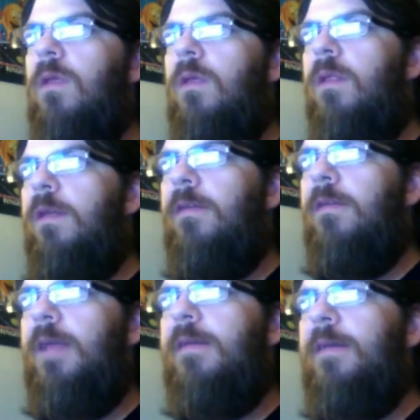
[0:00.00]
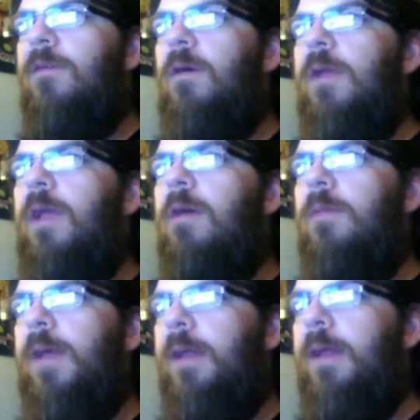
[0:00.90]
just have audio. We could,
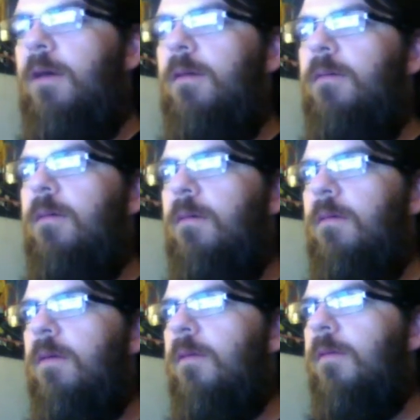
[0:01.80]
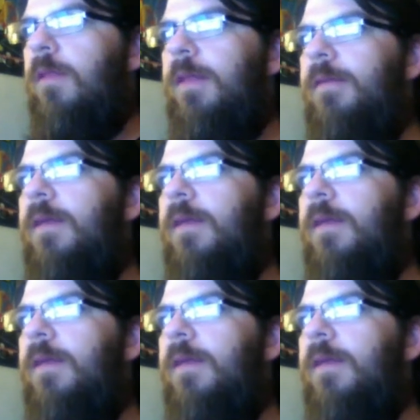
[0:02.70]
solicit